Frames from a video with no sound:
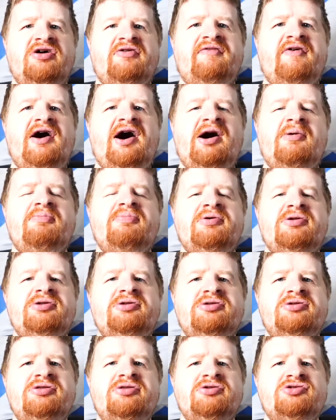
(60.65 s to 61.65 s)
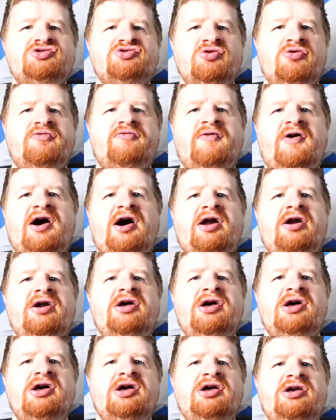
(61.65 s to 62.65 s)
have happened so far
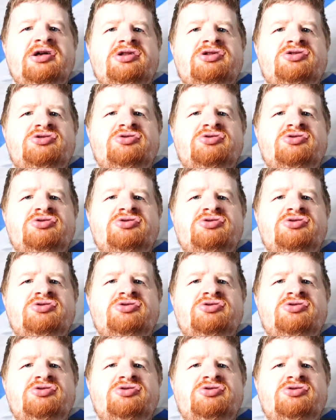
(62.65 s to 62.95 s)
in